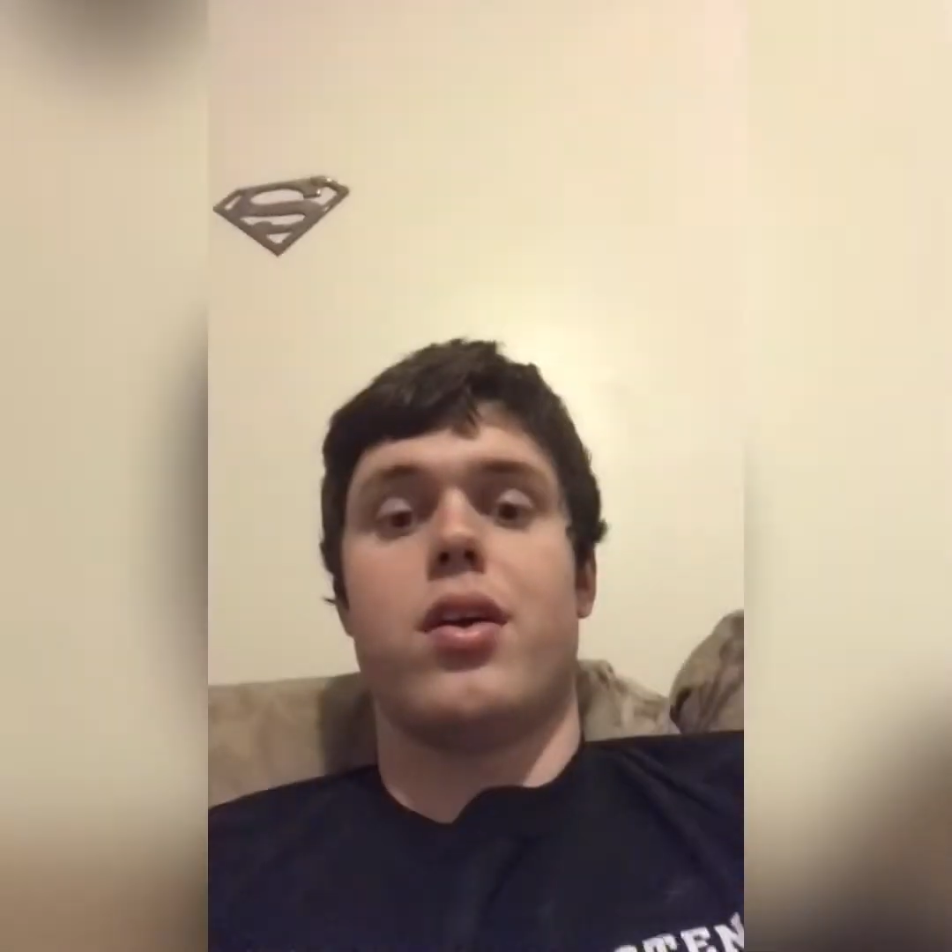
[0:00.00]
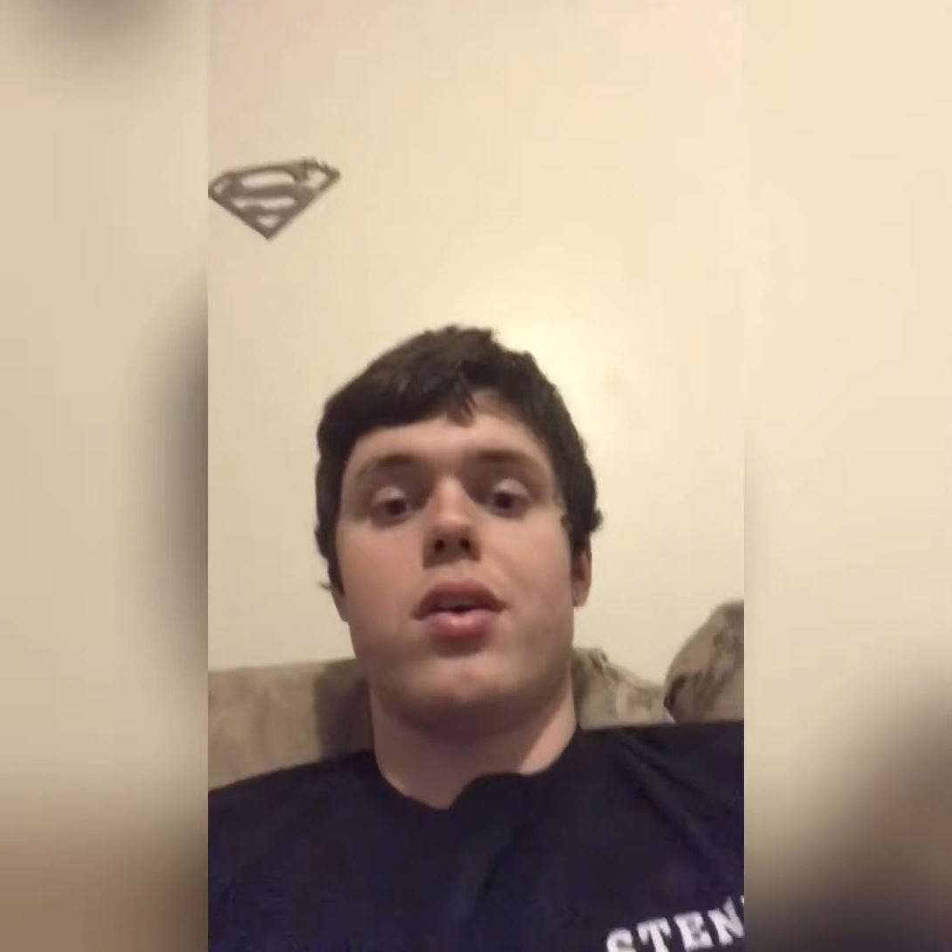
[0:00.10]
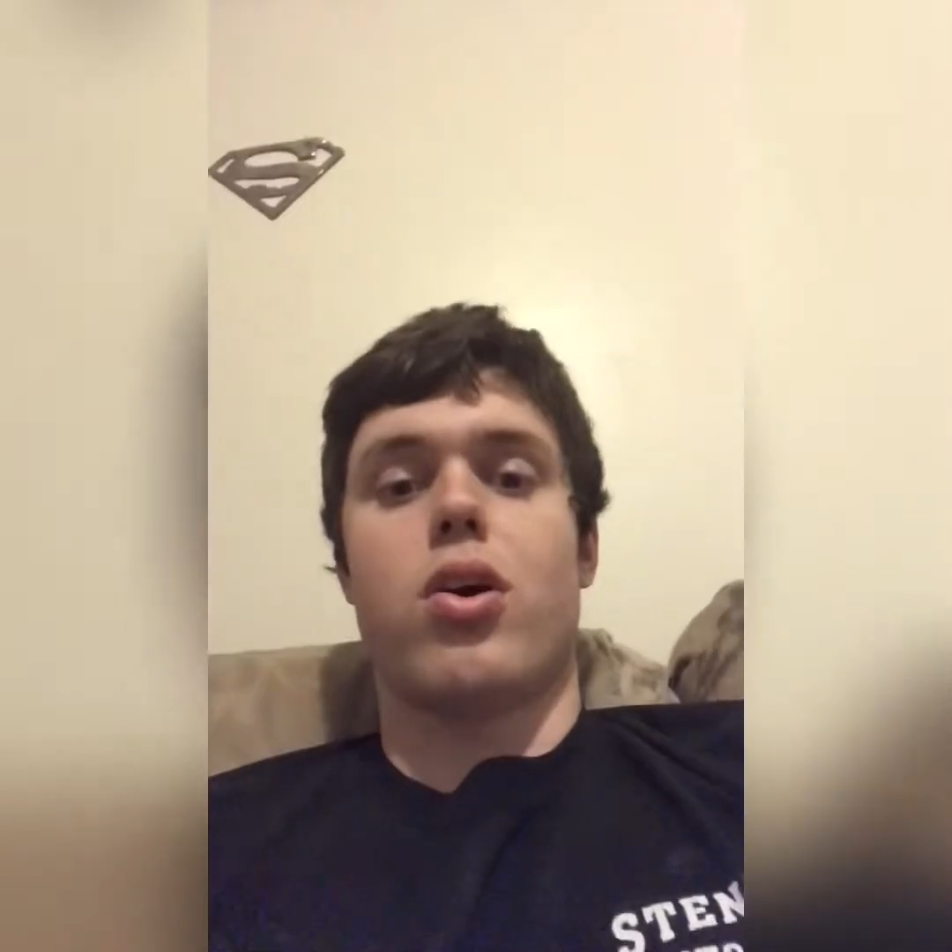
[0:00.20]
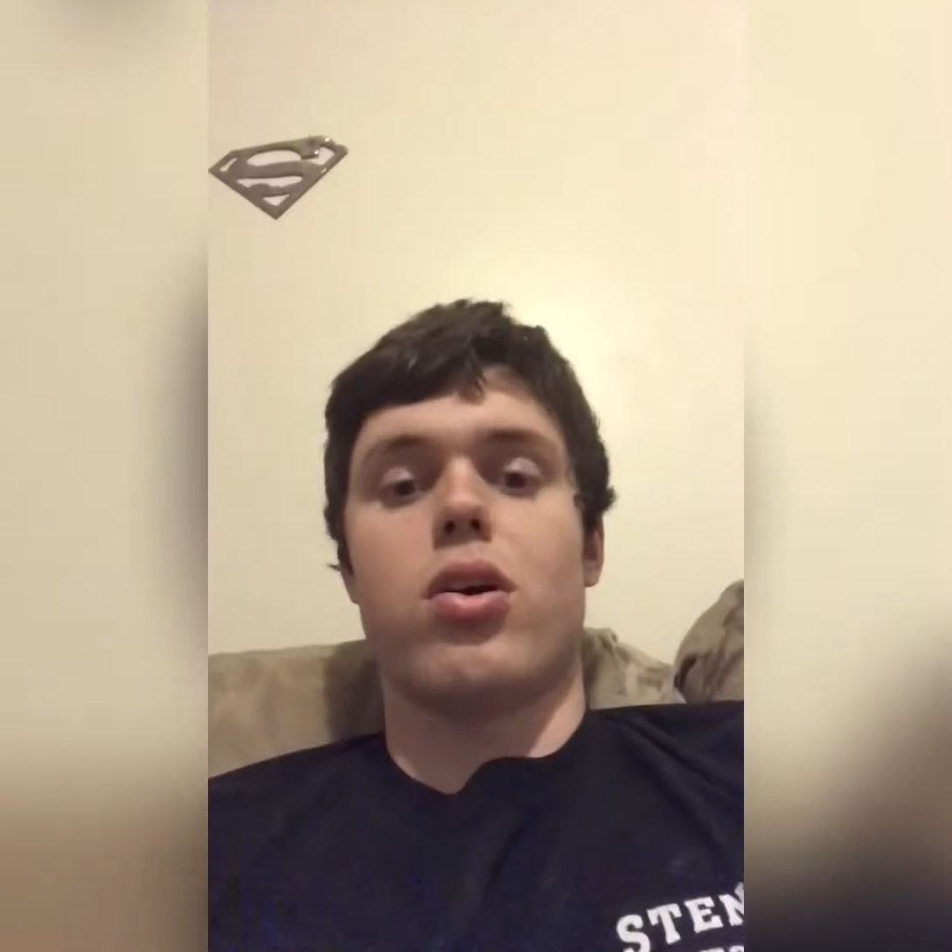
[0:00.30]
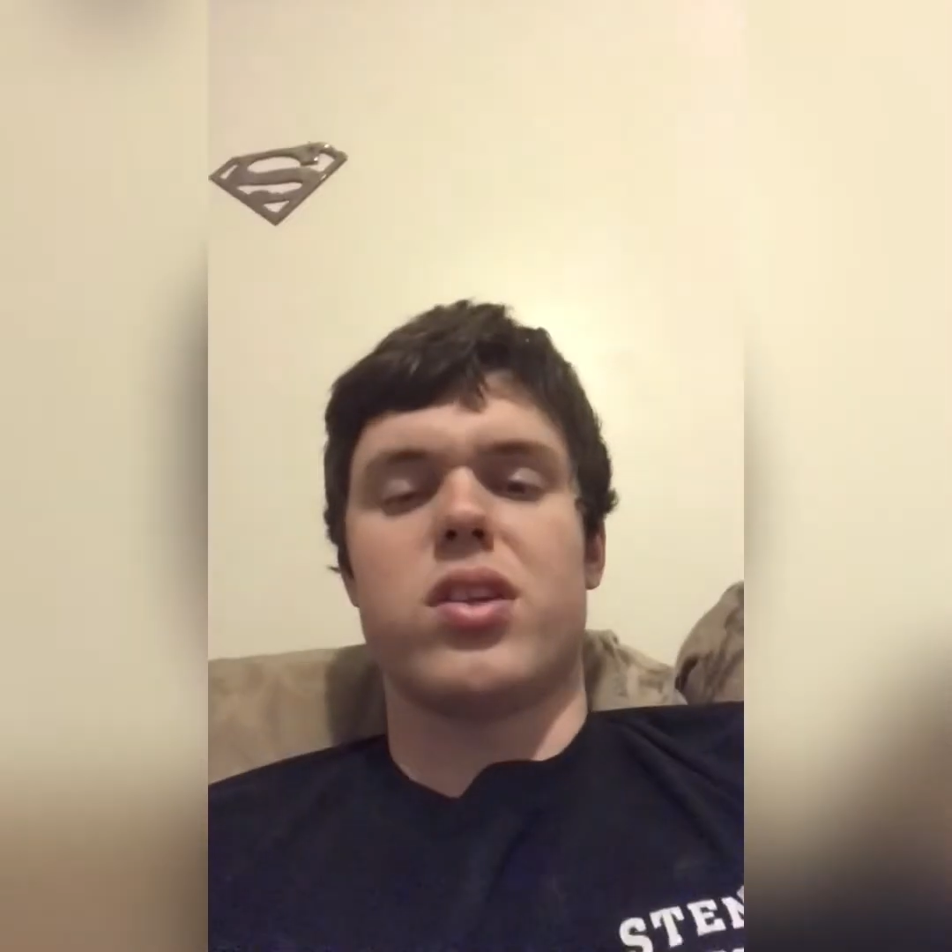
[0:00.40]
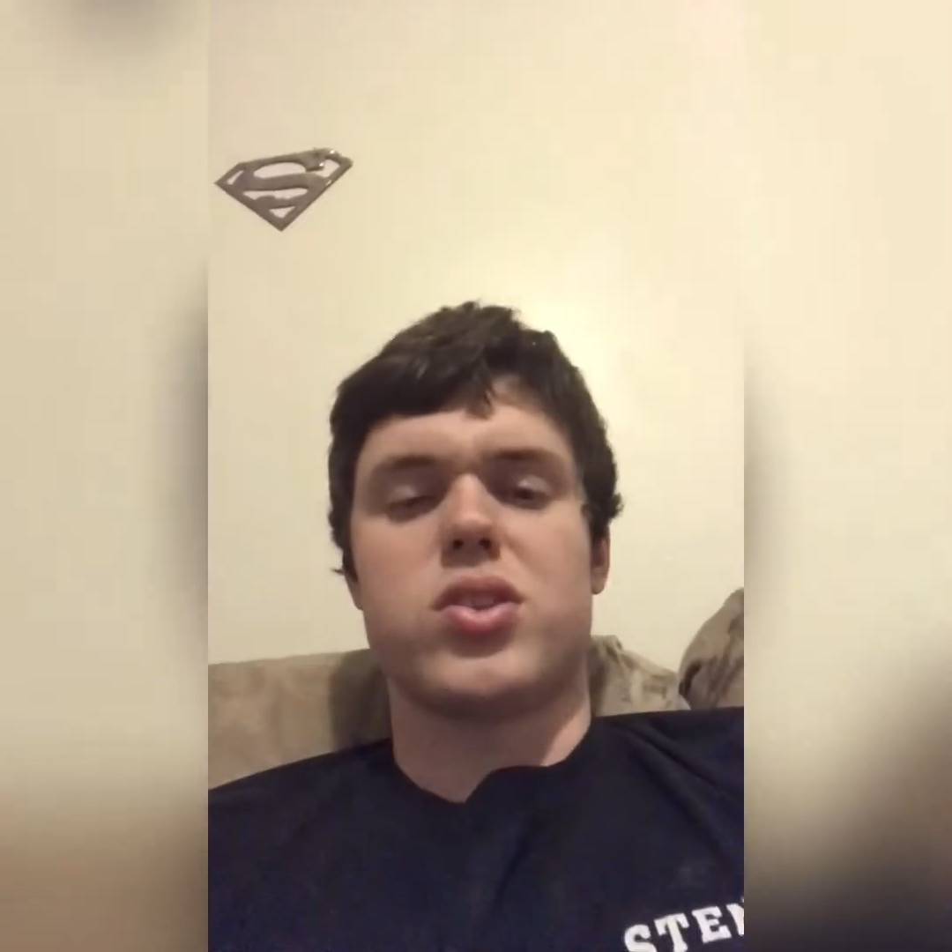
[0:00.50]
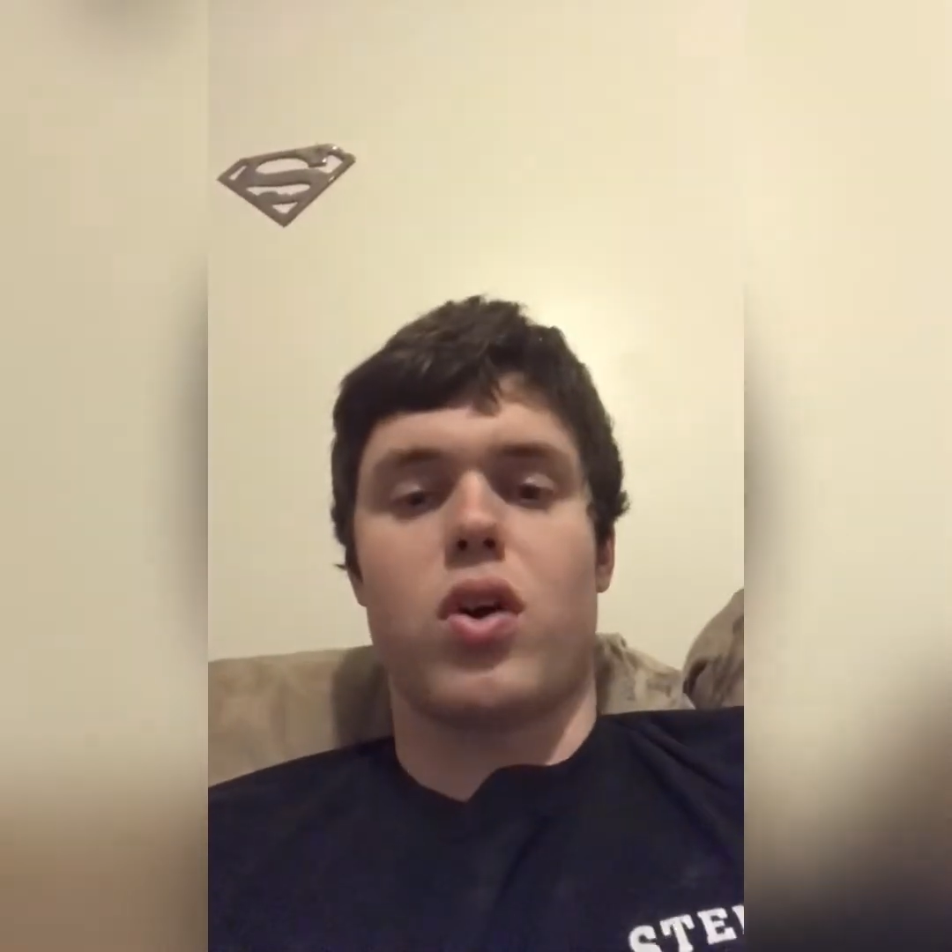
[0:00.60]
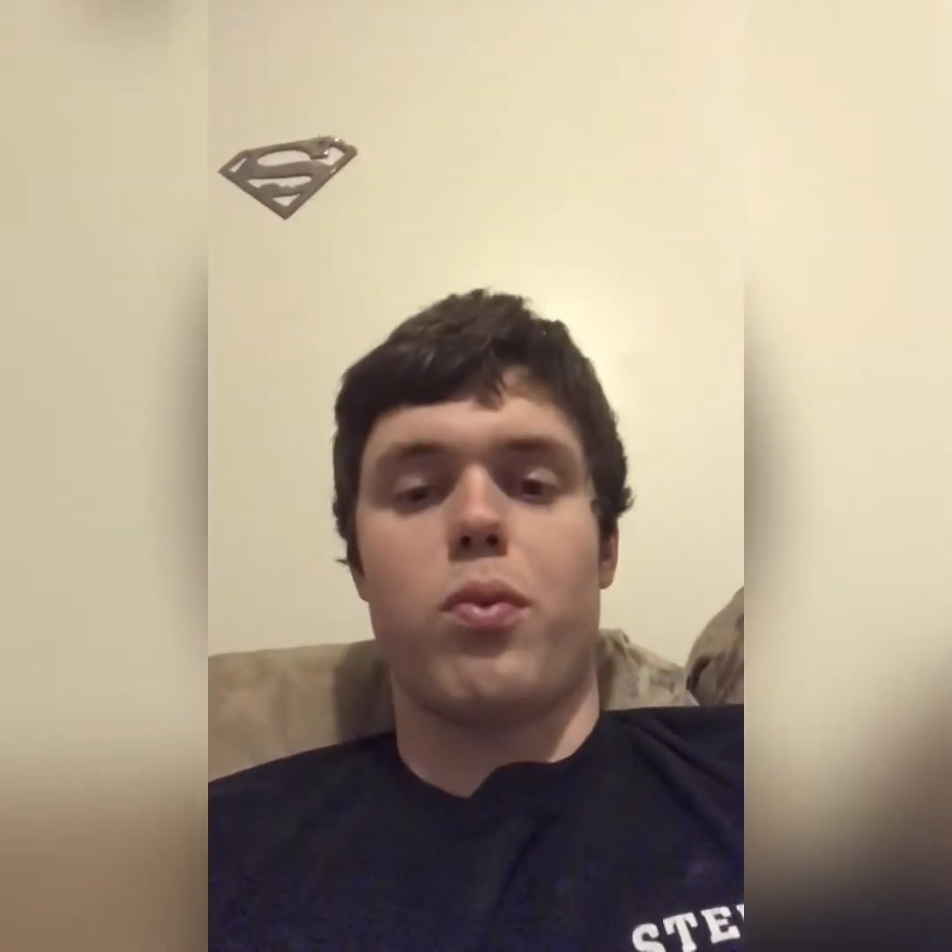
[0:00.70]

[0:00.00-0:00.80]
Harlan Sharp